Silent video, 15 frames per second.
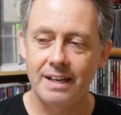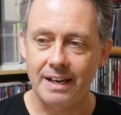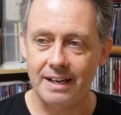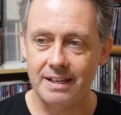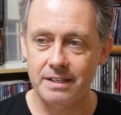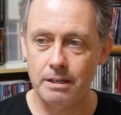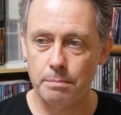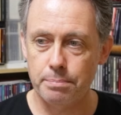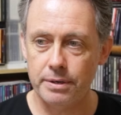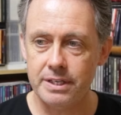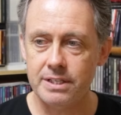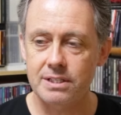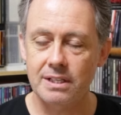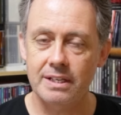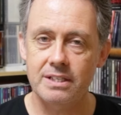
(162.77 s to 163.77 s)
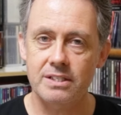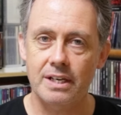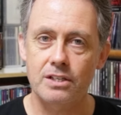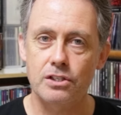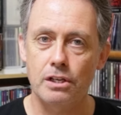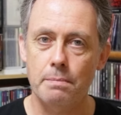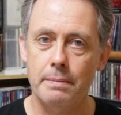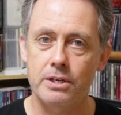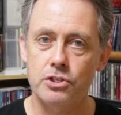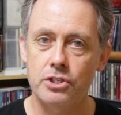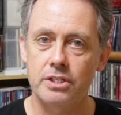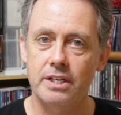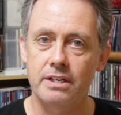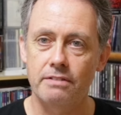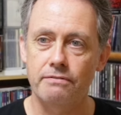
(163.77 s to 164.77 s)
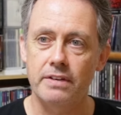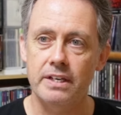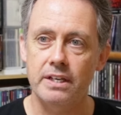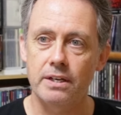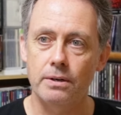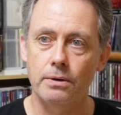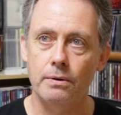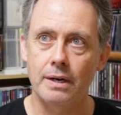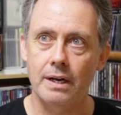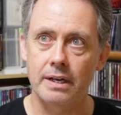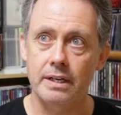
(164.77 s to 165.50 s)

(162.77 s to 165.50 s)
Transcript: and Brittany Slays actually mentioned in a video,